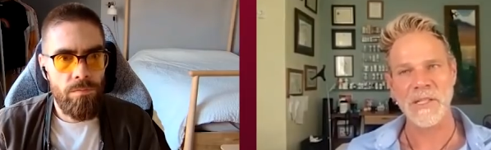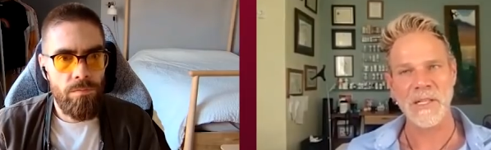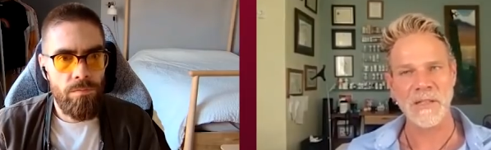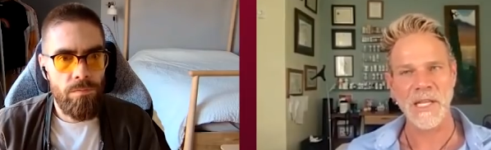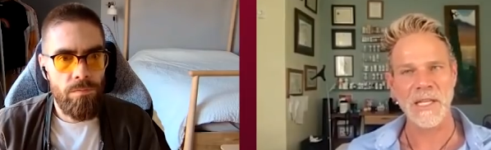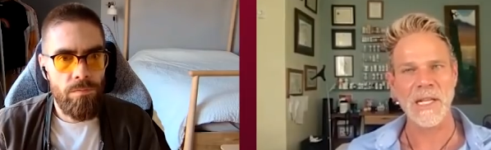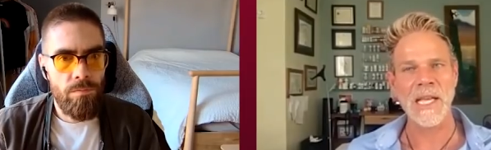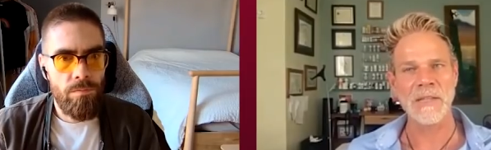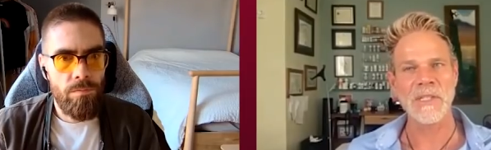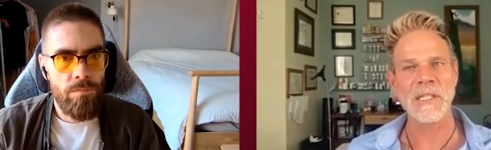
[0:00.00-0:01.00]
Speaker 1: getting like an
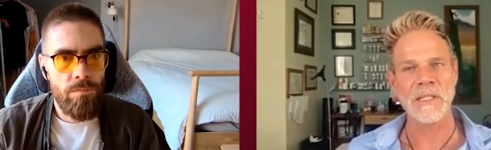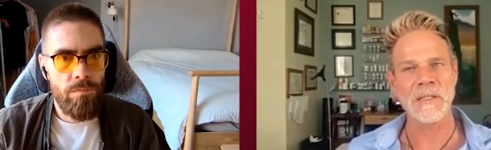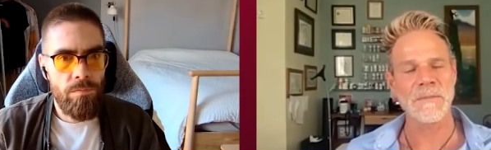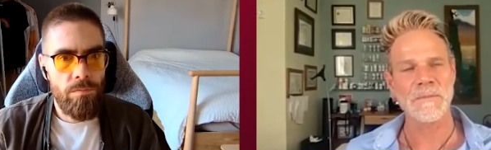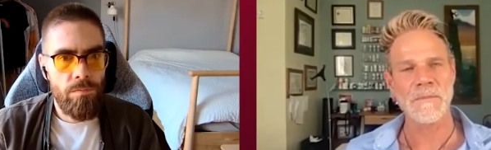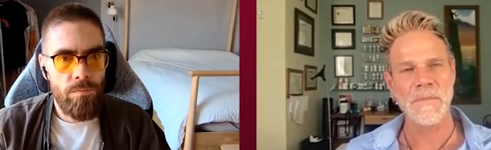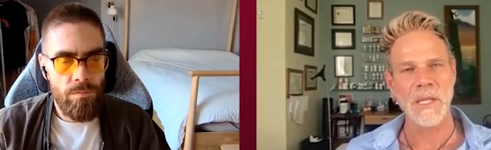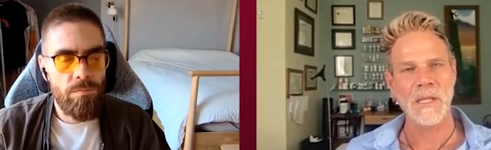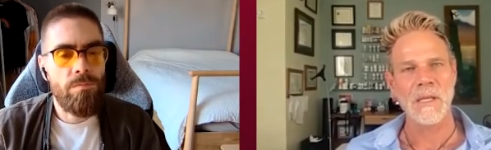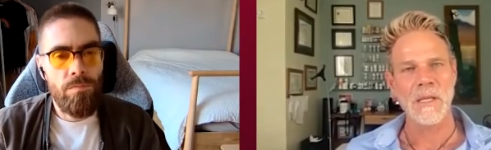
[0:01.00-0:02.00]
IV
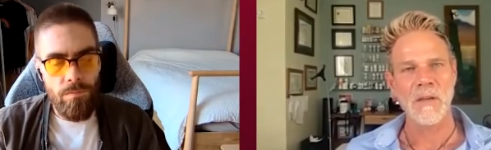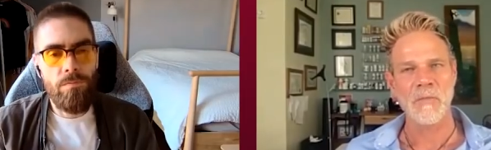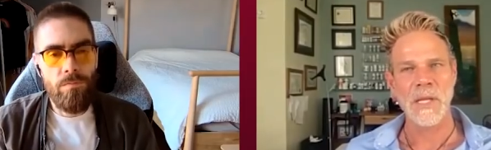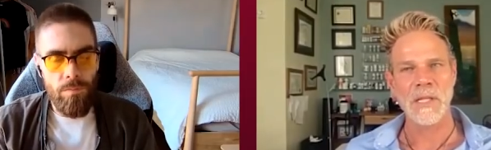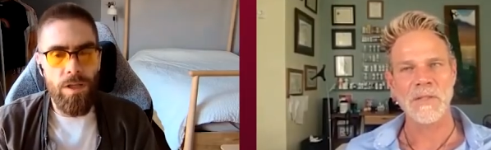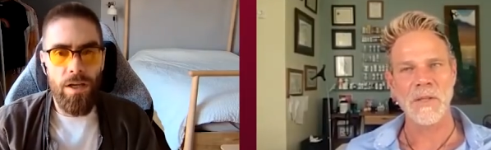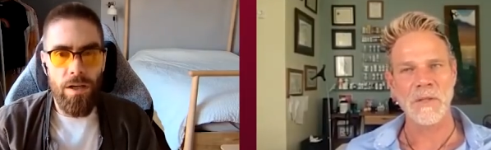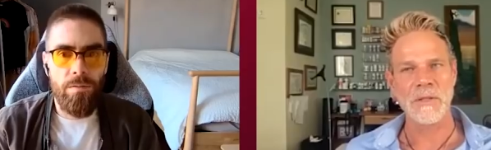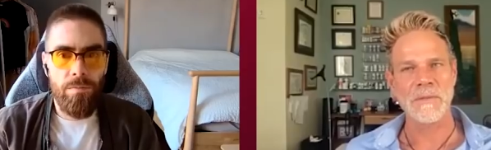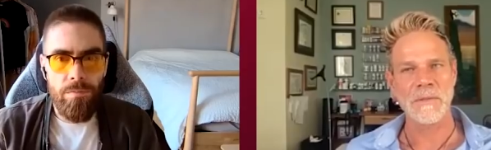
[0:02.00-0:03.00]
of melatonin
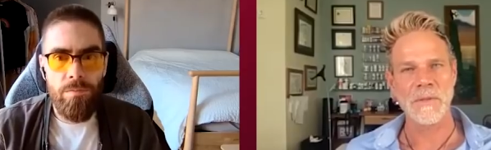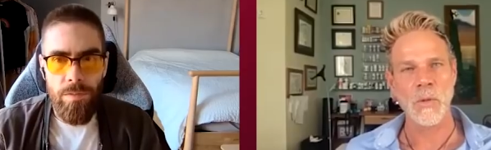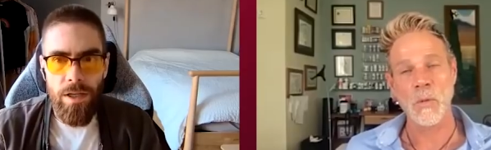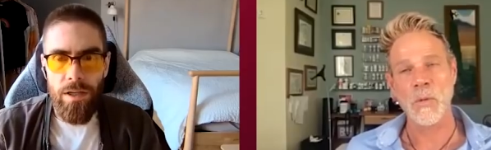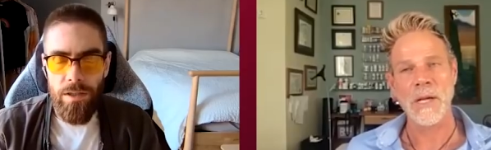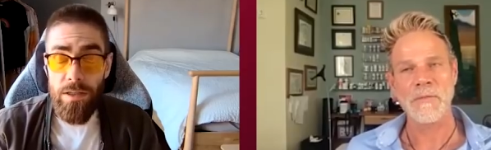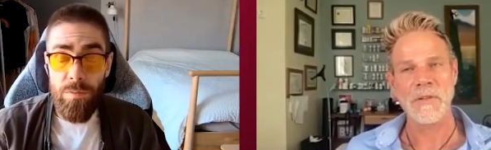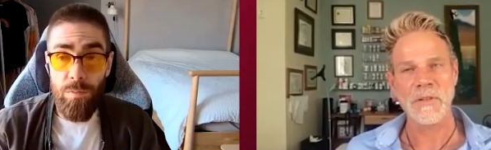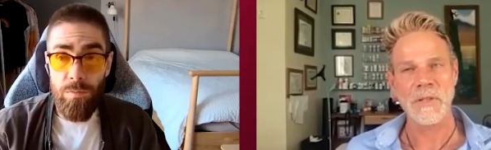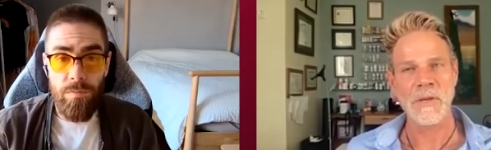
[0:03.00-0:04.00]
yeah. or
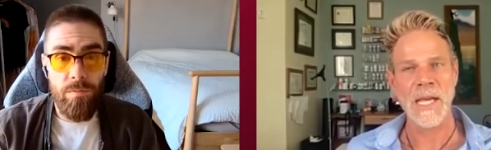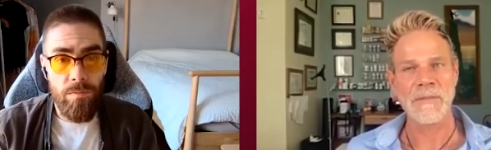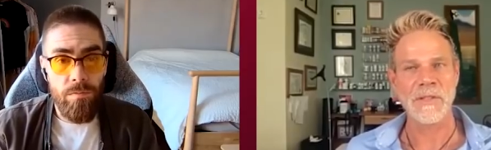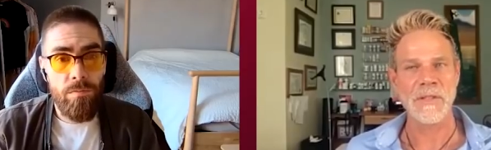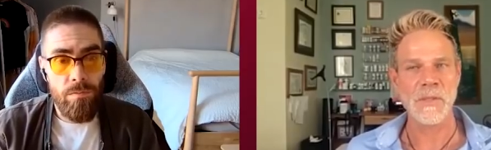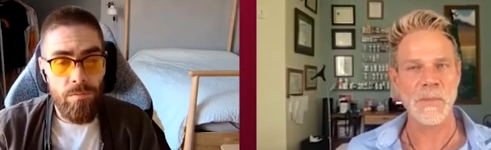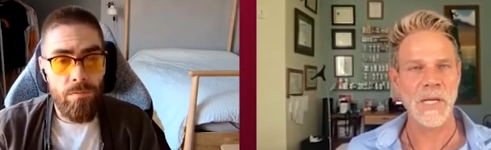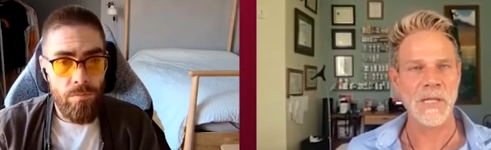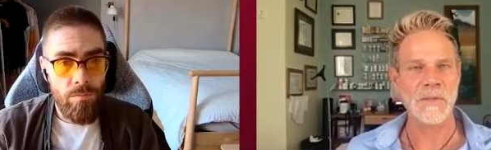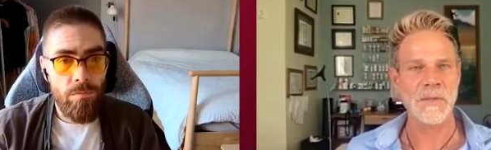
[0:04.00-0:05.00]
whatever yeah, you have in the
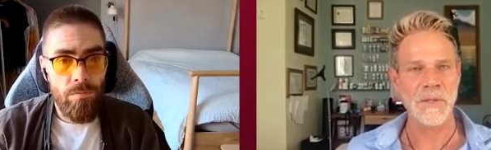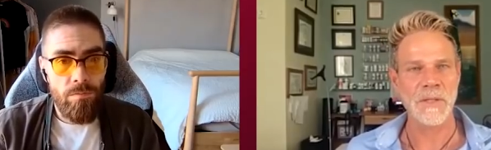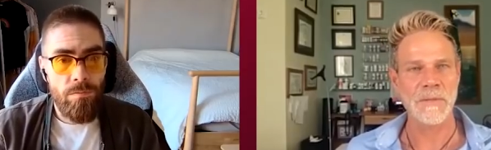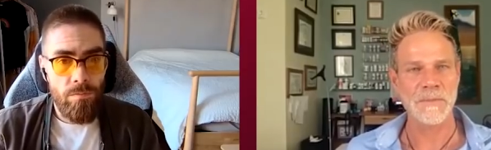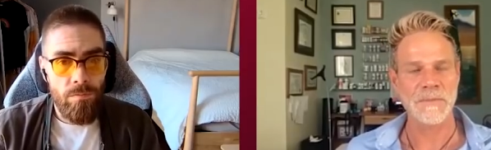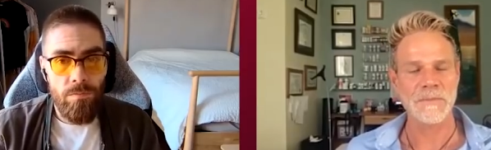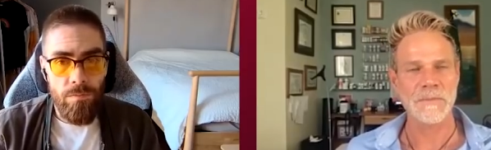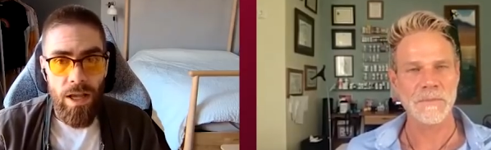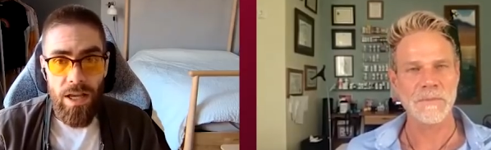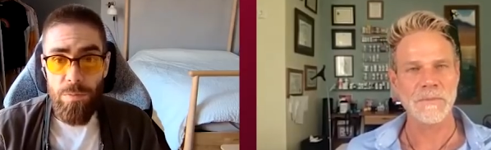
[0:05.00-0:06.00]
suppository.
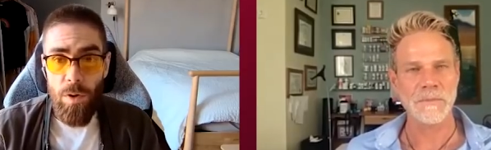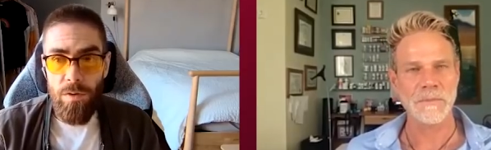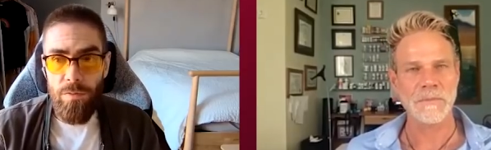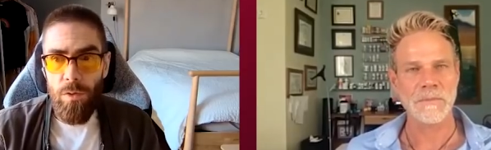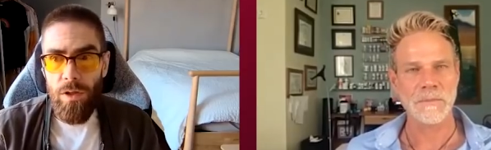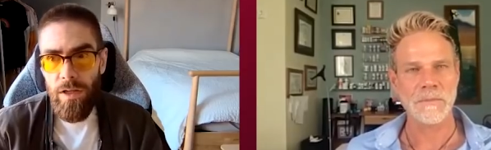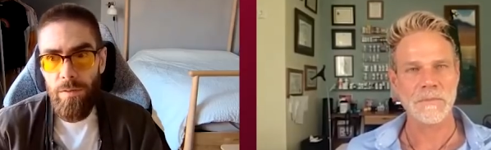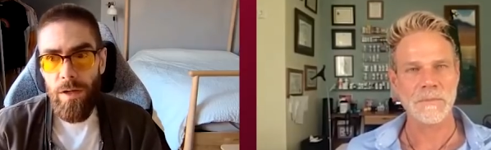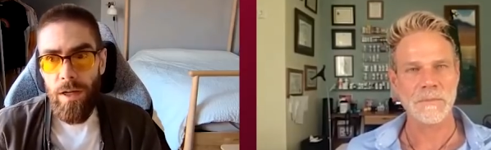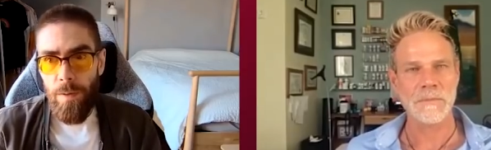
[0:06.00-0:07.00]
Speaker 2: That's powerful.
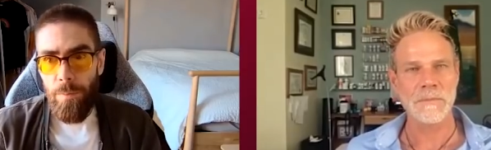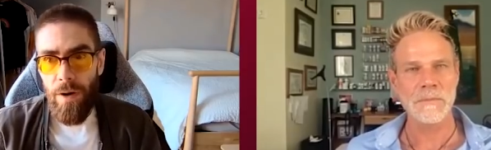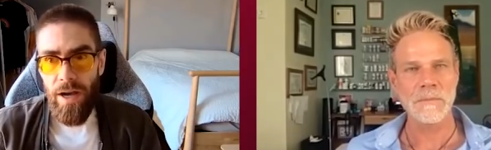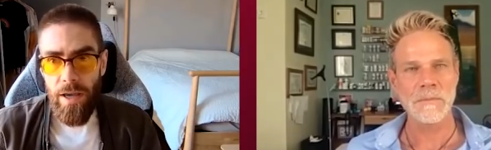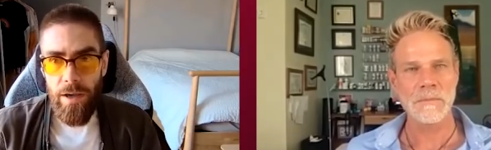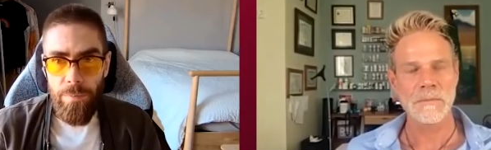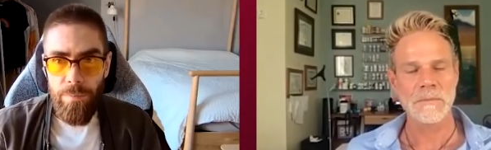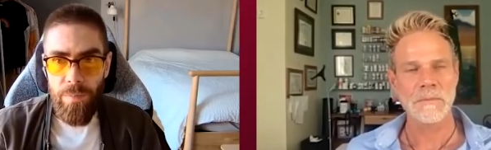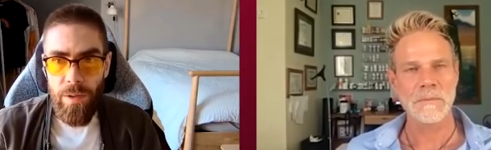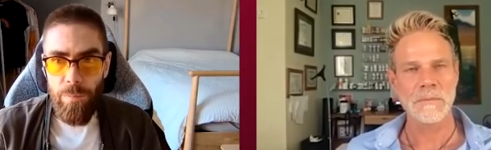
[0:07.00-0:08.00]
And
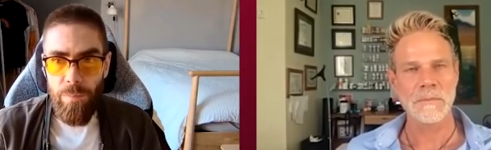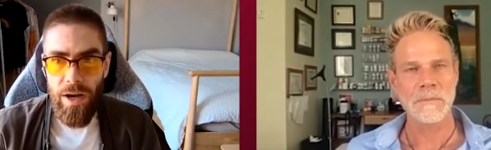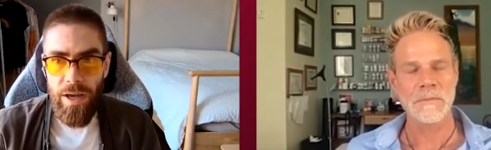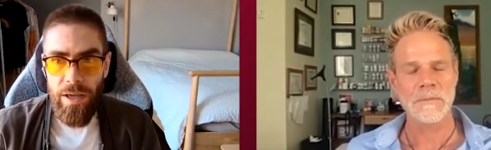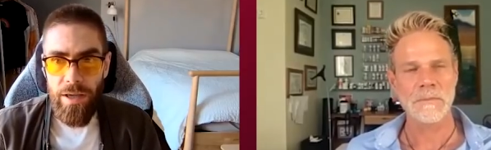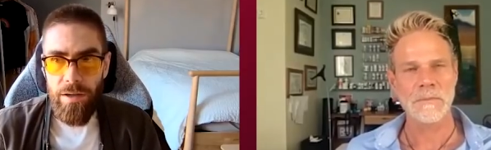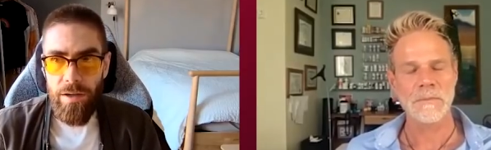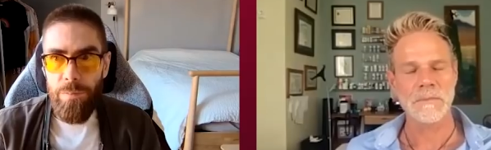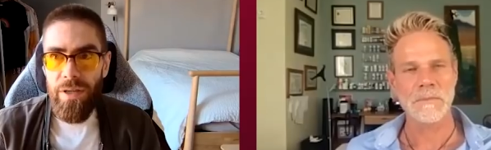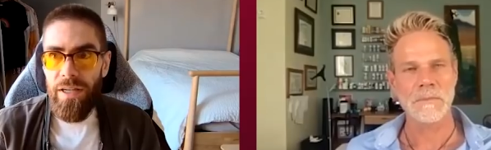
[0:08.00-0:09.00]
my
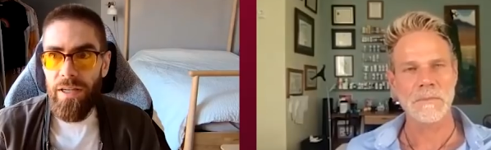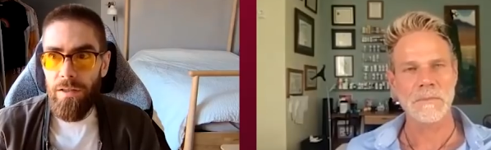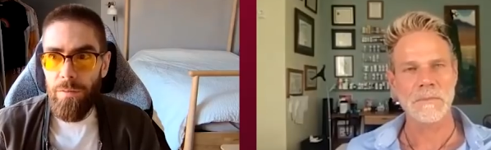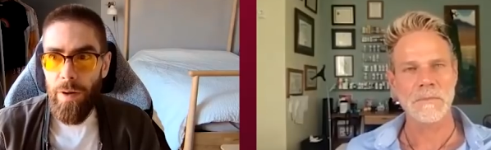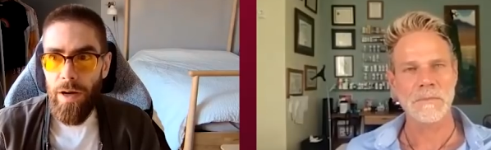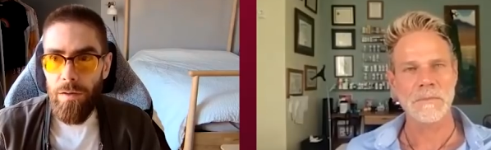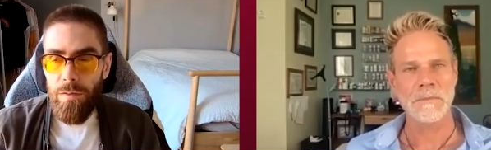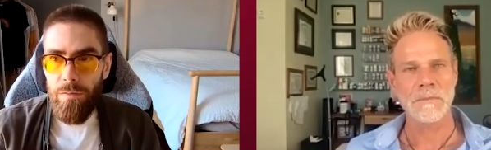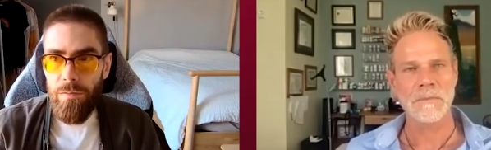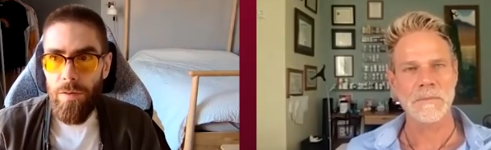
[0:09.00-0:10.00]
my opinion
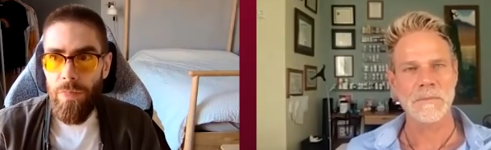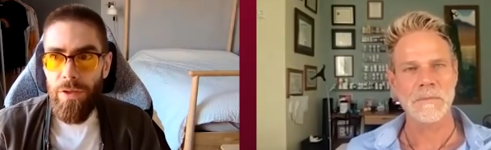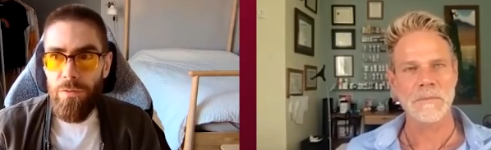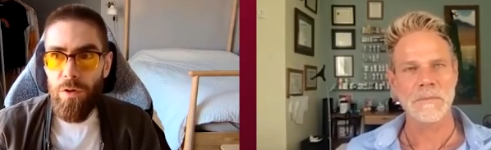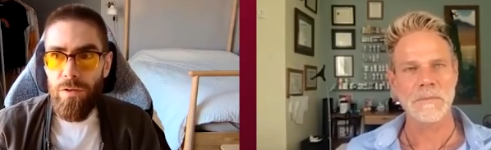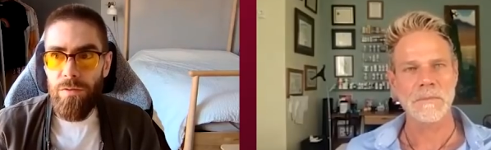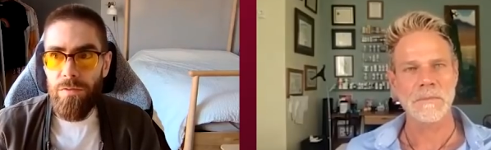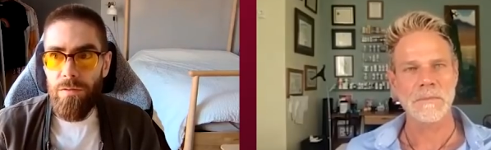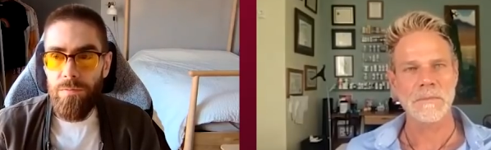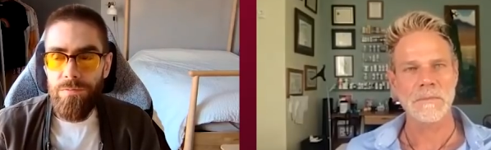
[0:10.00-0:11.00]
about
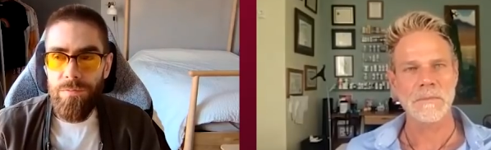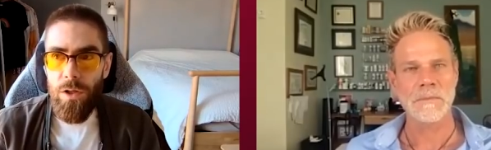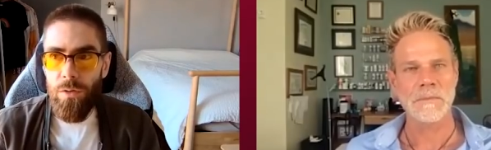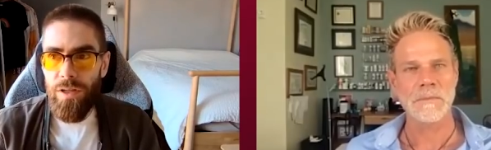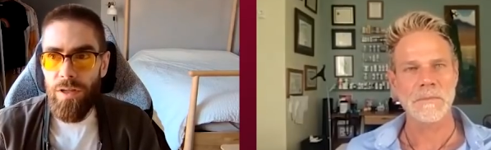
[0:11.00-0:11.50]
different you know